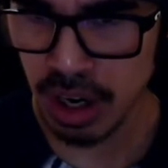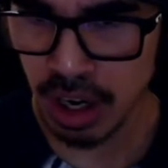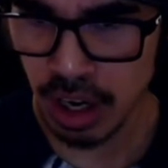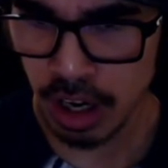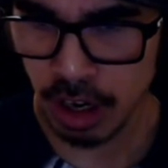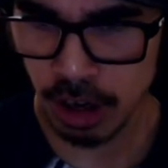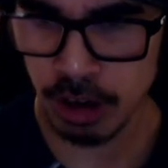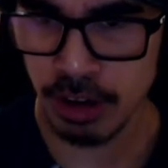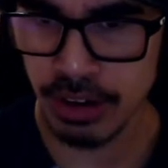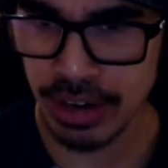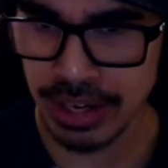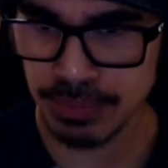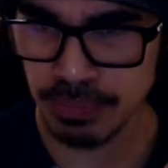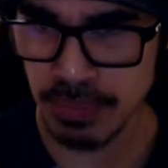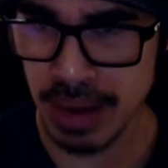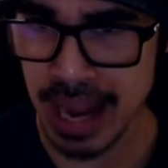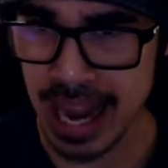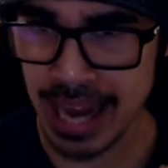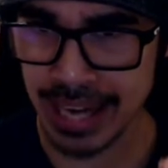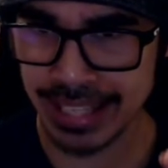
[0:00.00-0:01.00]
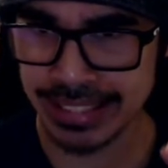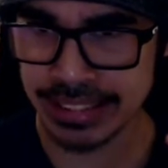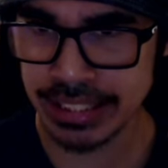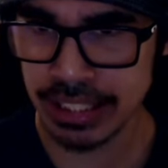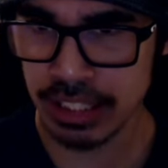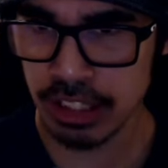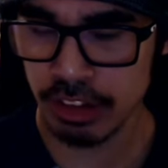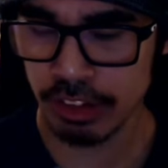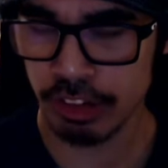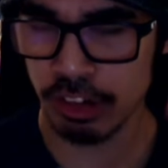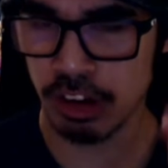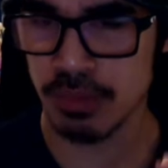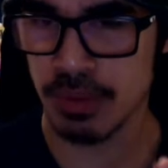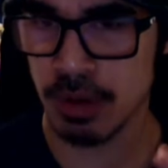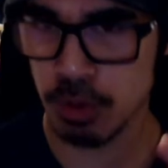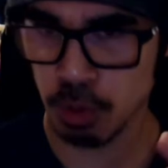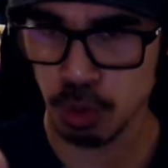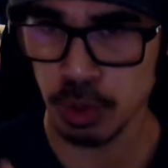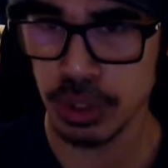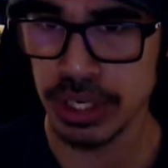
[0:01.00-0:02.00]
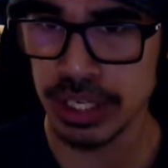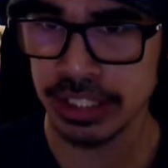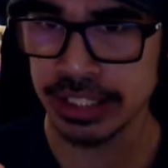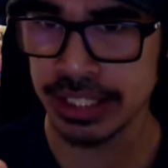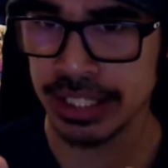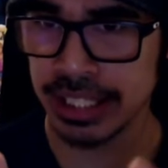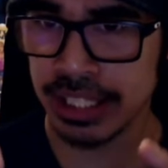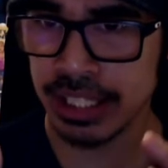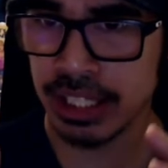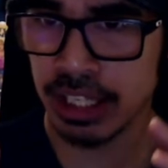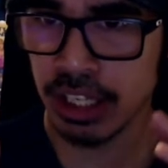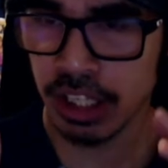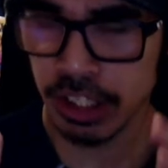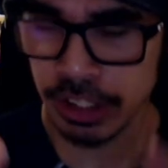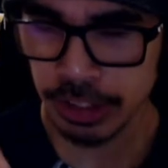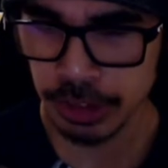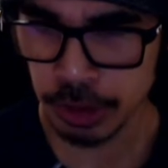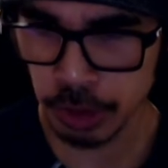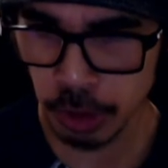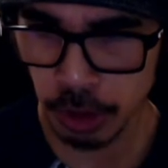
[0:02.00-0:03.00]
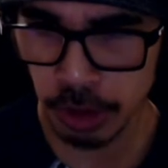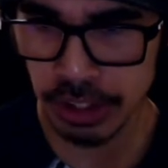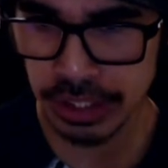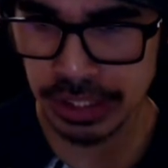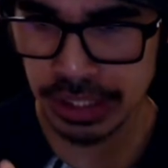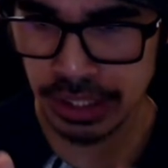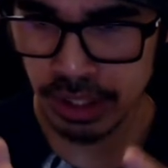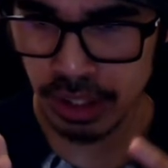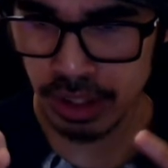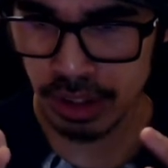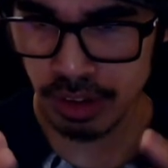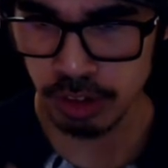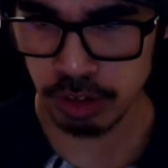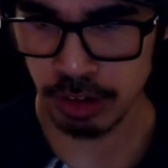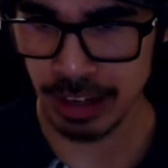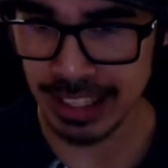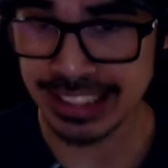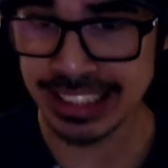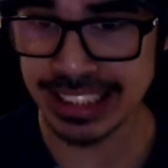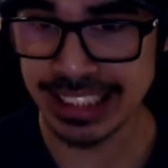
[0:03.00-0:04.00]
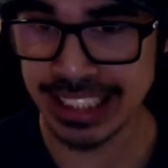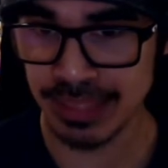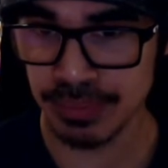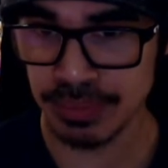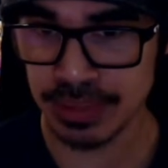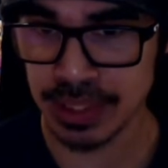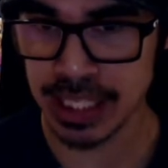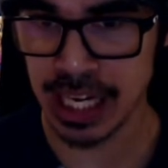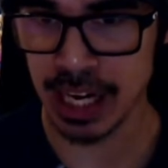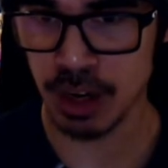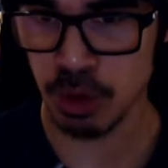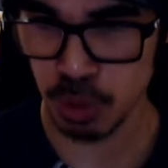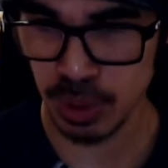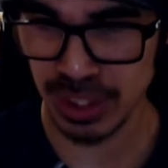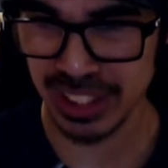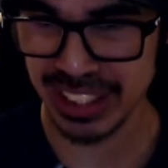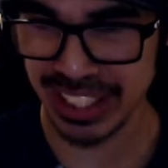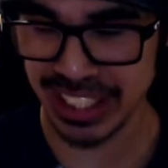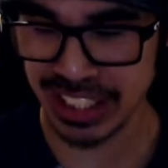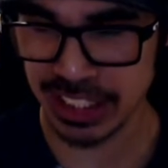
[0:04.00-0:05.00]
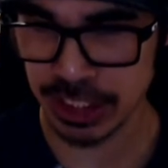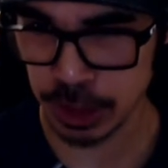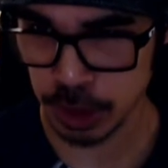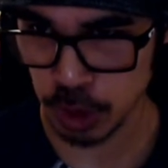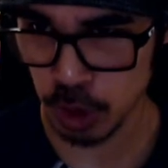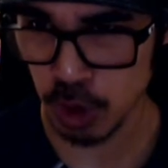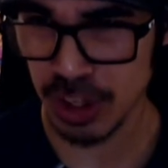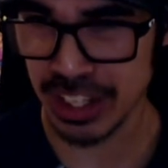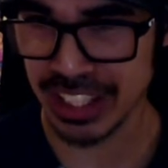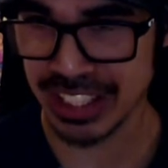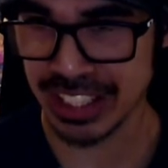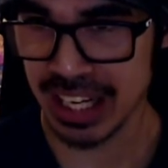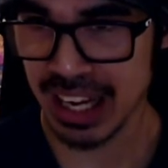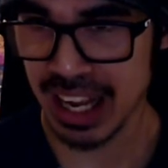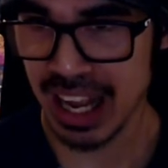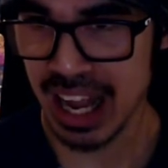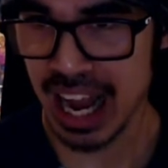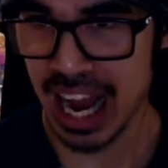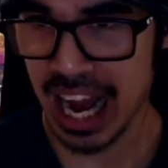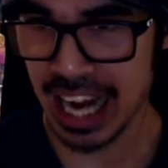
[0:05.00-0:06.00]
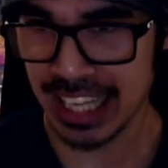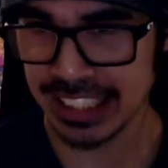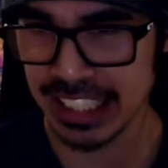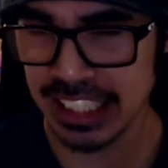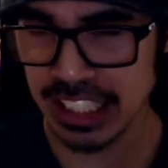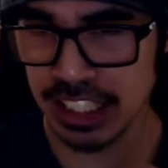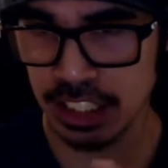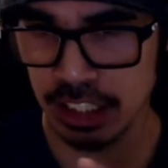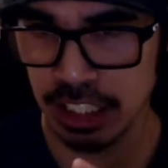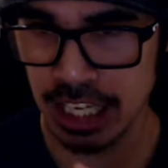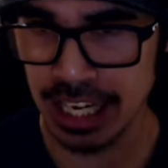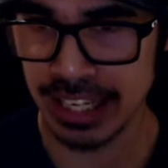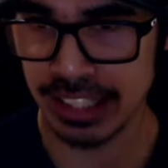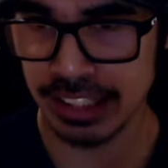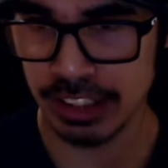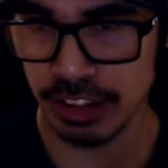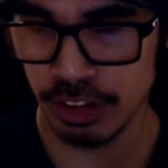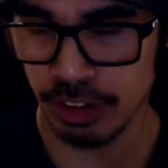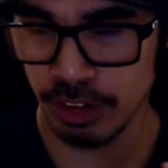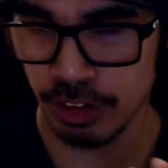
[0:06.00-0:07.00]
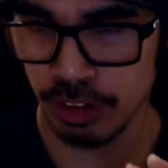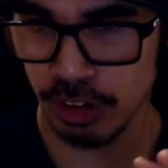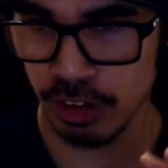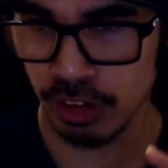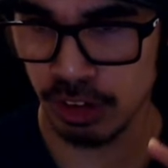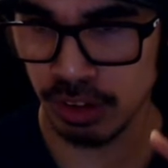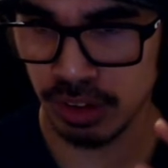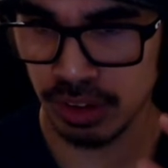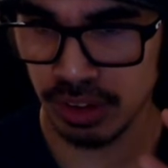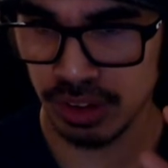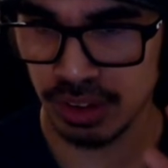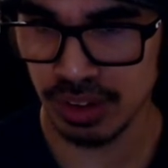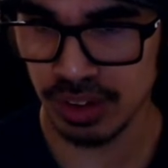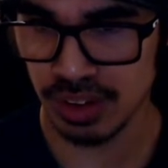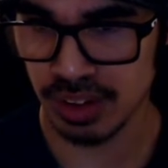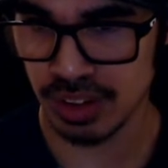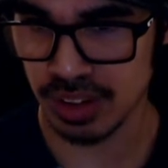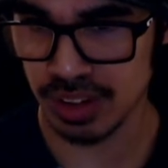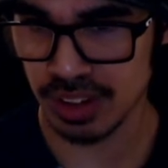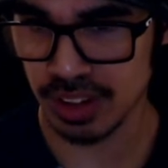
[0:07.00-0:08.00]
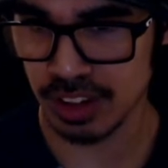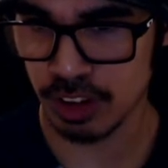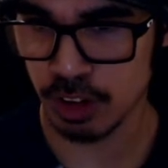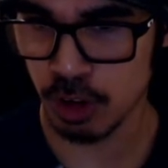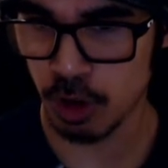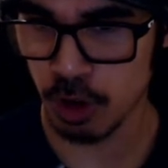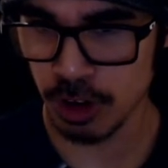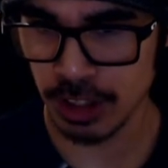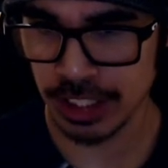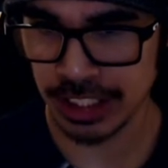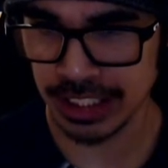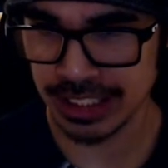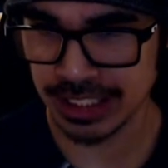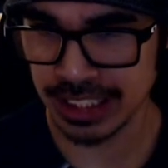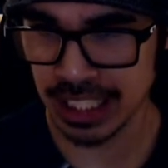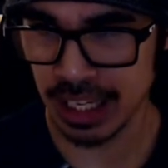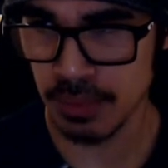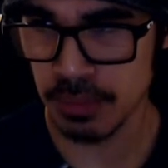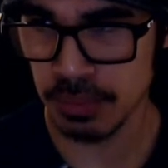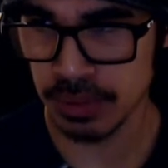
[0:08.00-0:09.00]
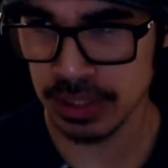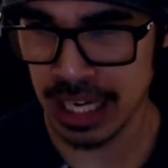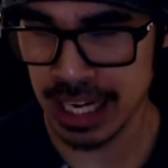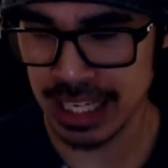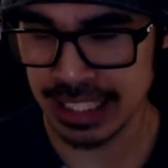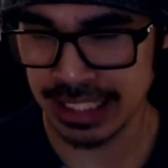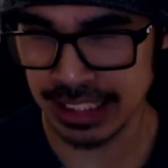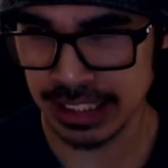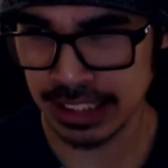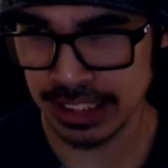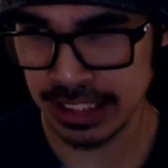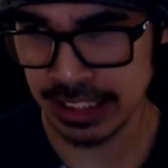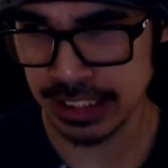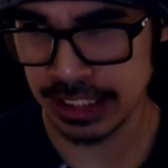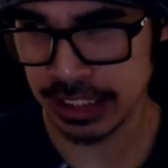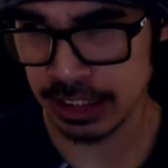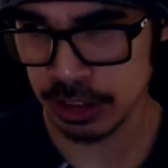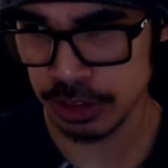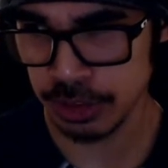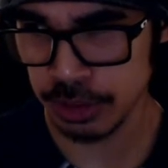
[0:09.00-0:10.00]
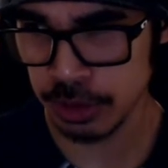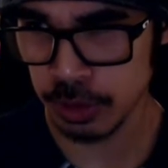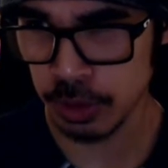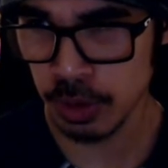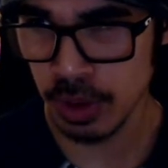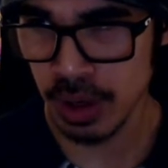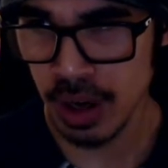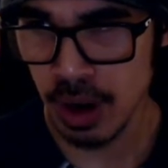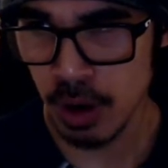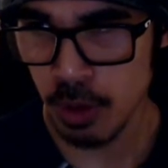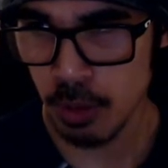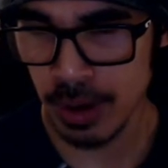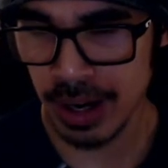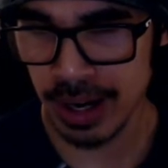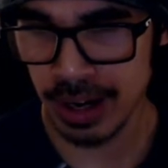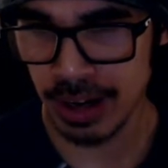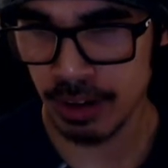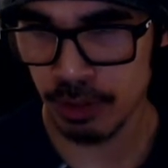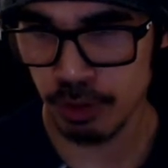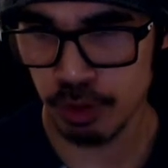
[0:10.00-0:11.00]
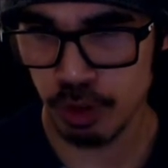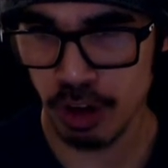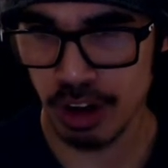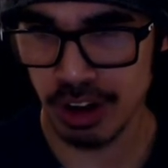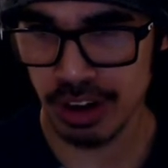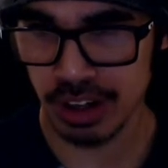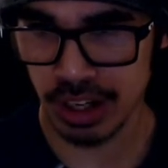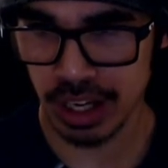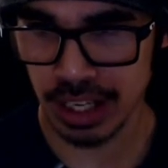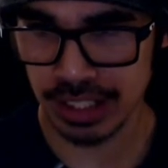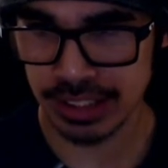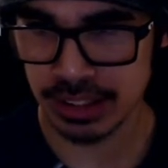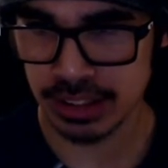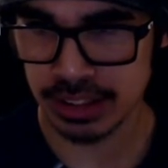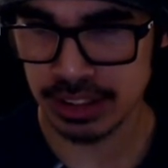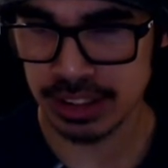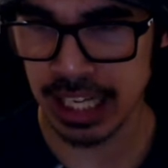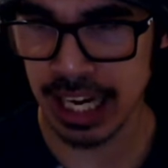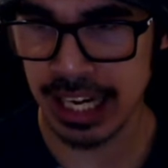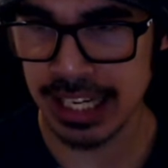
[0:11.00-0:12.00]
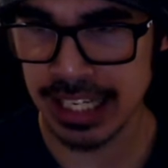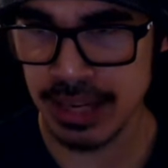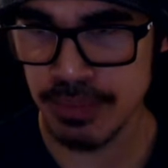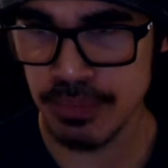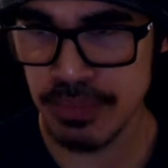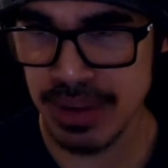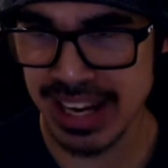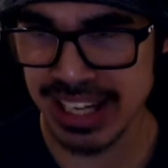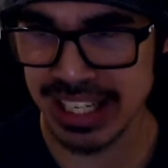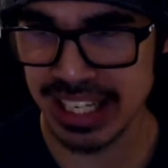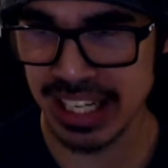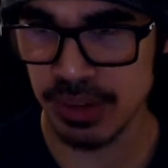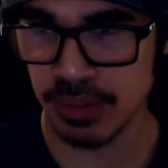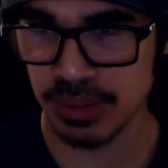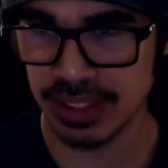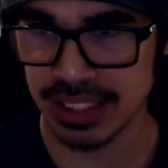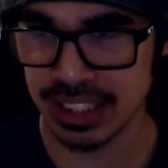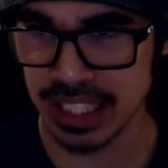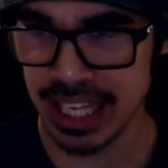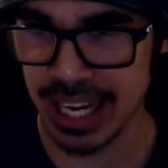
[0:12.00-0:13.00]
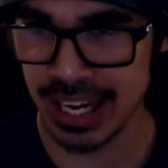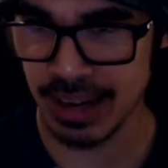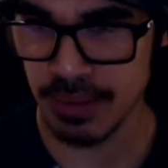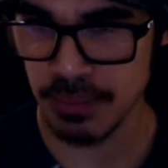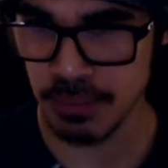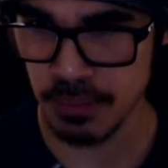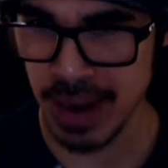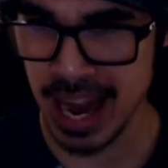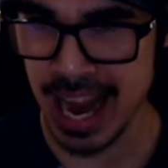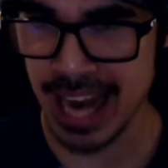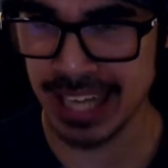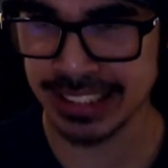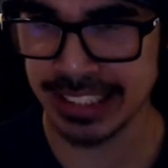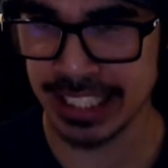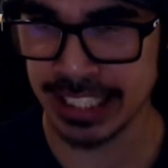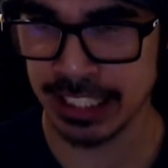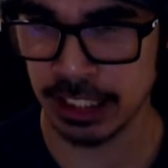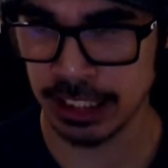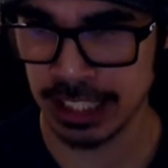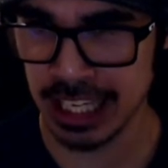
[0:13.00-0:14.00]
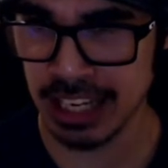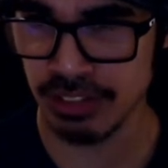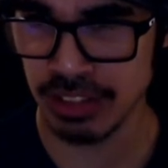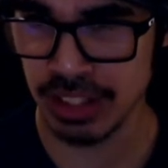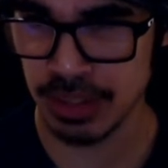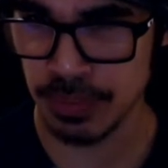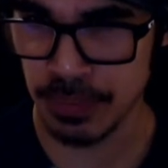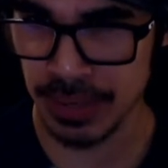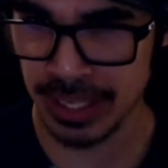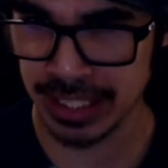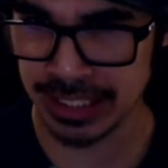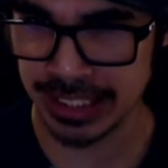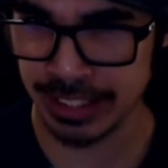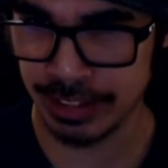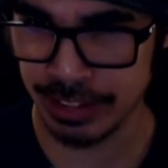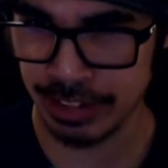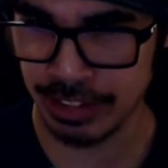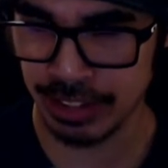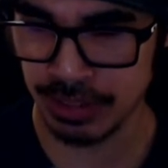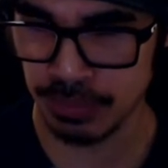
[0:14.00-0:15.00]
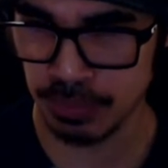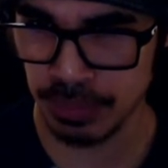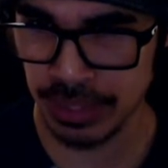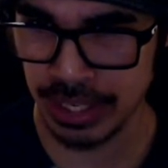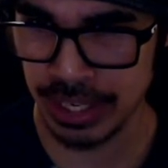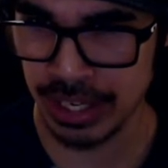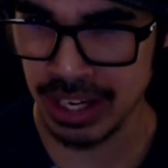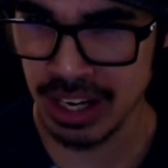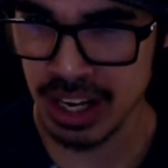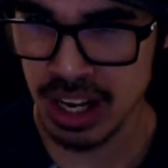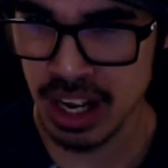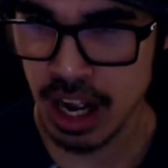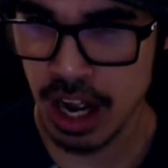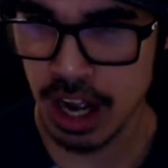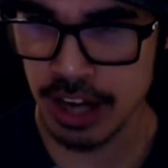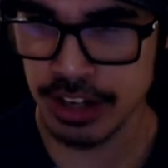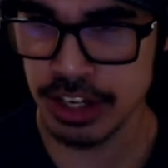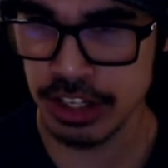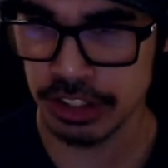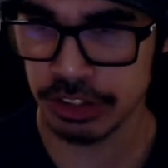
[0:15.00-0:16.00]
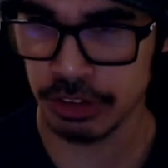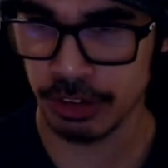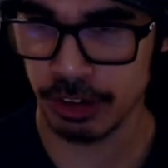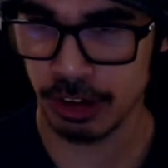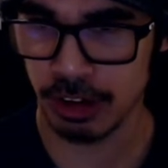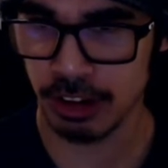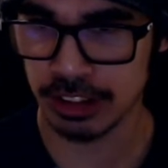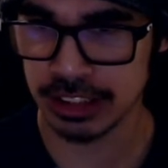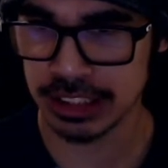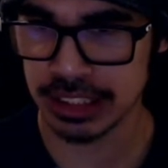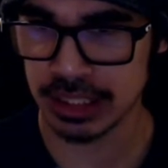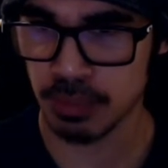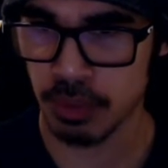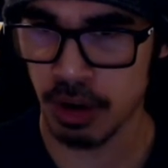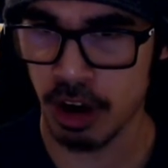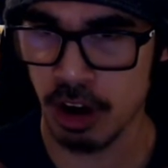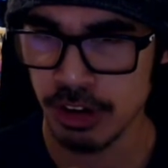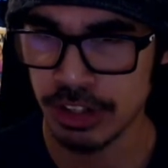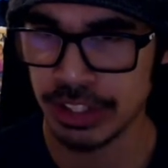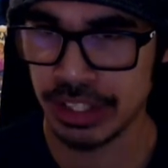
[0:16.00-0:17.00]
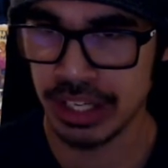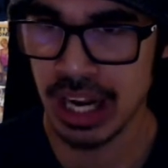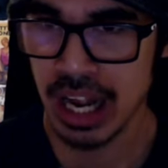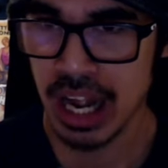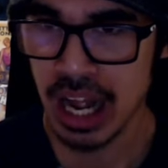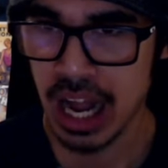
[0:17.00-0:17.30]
Her and Max form a really good friendship that I really enjoyed. I didn't like the whole corny subplot in season 2 where for a tiny bit it was like Max and Eleven because there couldn't be another girl in the party.